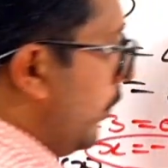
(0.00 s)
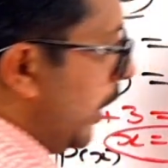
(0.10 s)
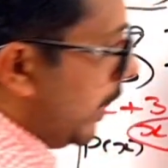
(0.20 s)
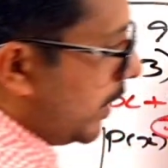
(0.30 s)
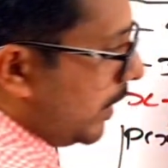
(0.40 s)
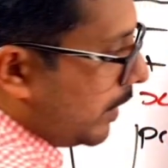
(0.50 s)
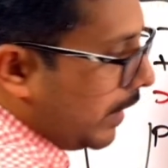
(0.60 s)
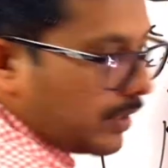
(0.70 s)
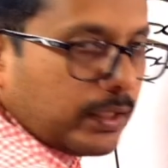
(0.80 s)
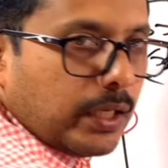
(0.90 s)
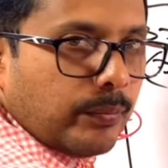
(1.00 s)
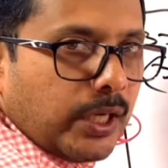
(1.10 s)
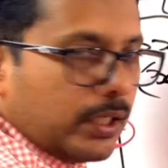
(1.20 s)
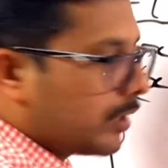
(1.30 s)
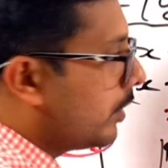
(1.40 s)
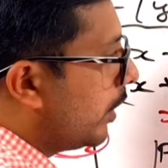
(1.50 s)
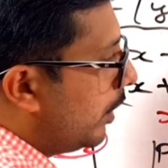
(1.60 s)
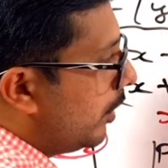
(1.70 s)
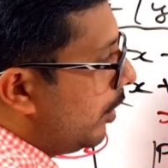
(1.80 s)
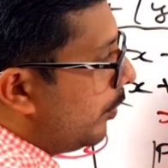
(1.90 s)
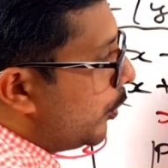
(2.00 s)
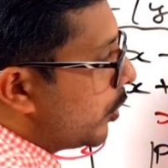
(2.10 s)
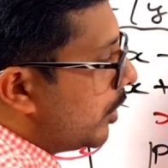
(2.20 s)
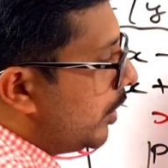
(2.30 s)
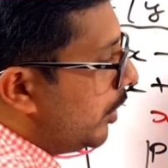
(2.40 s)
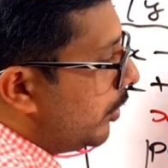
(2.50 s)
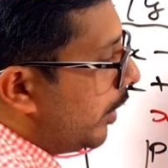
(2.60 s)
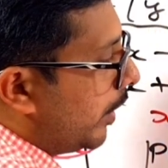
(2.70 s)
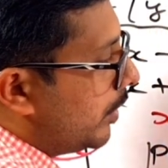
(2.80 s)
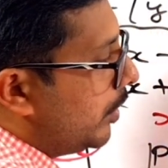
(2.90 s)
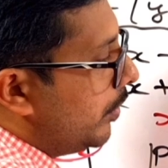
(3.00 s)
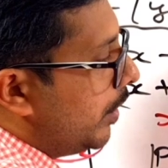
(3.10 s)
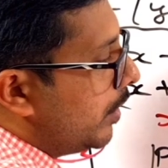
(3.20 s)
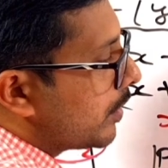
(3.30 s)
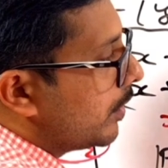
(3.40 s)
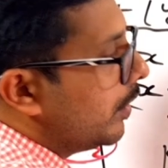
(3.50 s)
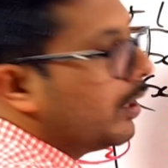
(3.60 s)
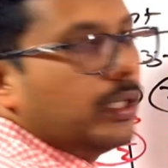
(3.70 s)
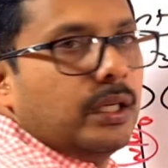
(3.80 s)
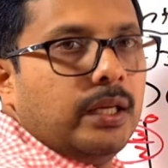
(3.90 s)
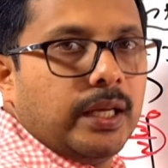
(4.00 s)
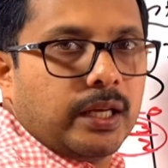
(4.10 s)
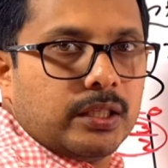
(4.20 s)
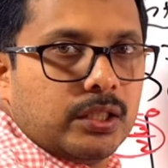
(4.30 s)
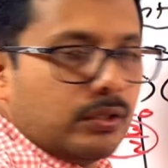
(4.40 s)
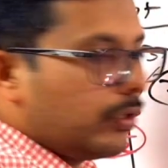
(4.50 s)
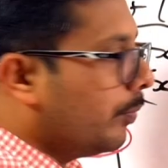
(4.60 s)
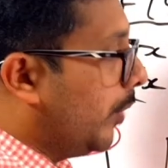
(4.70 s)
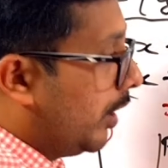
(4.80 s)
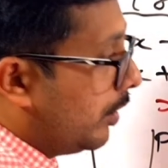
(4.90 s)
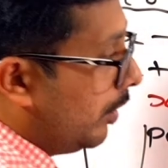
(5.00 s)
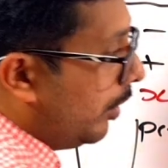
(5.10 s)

When x is less than minus 3, positive into negative is negative. But